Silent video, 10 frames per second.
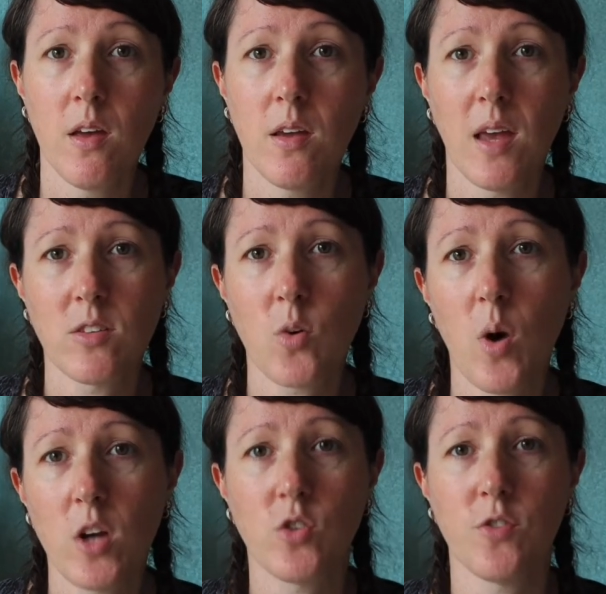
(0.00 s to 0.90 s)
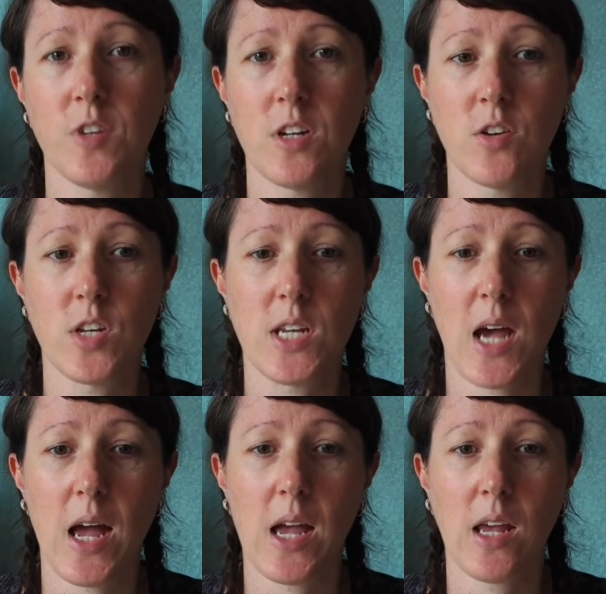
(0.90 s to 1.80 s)
it's quite a short video
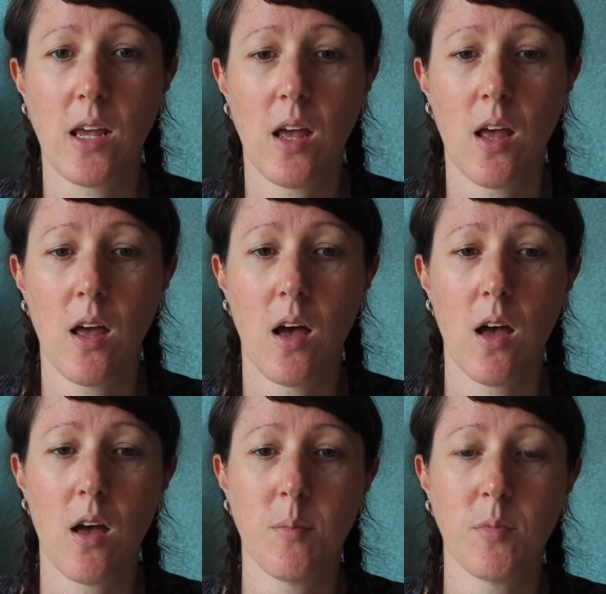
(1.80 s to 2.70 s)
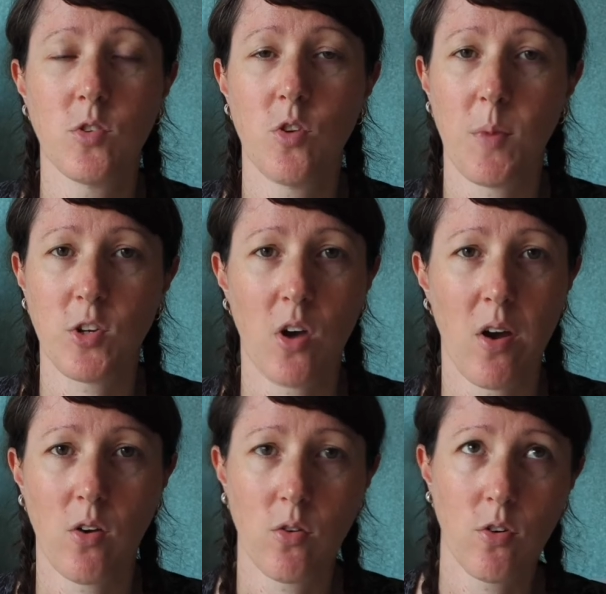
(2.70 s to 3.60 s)
today. There's not much
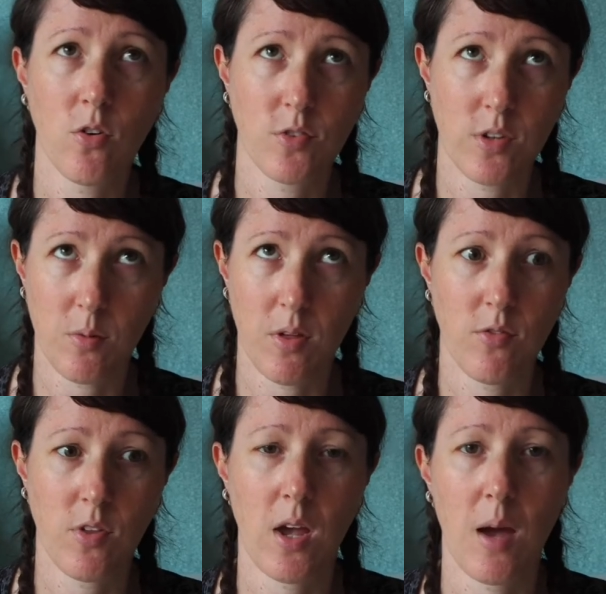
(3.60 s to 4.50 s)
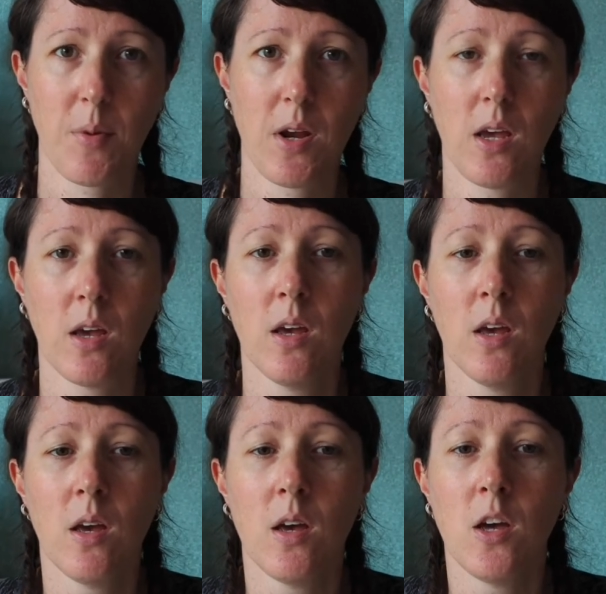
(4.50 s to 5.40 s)
going on, and obviously with everything happening.
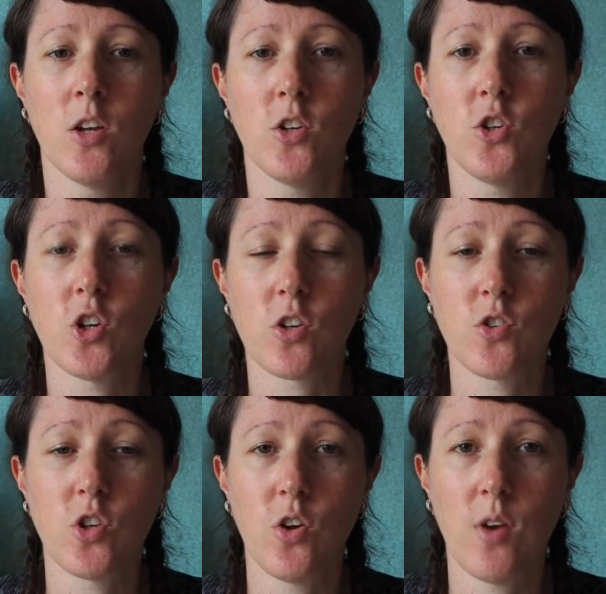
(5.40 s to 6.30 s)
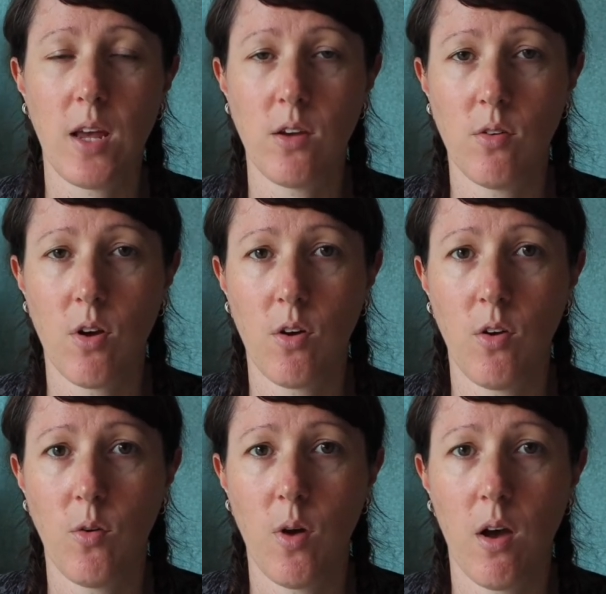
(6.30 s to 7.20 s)
Just to let you
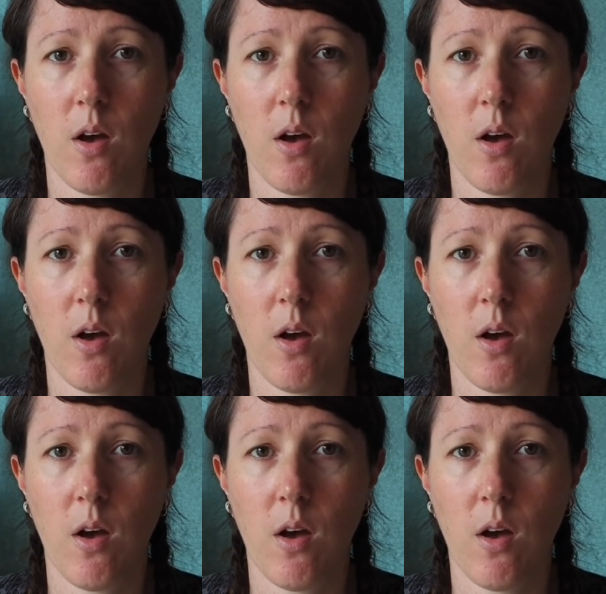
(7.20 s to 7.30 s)
know,